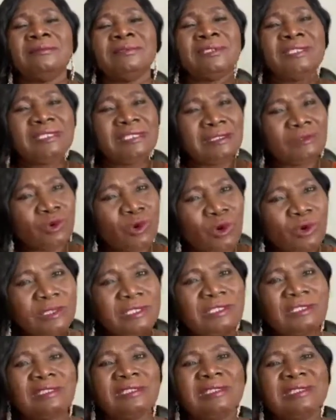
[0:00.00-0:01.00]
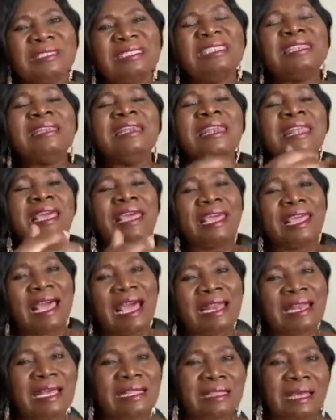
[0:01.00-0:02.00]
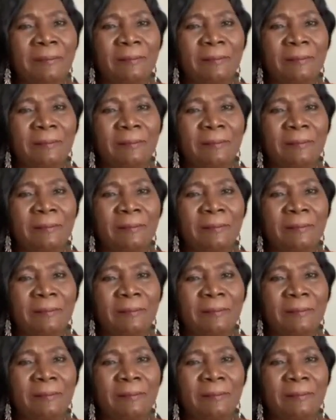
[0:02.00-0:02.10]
in quotes, delay another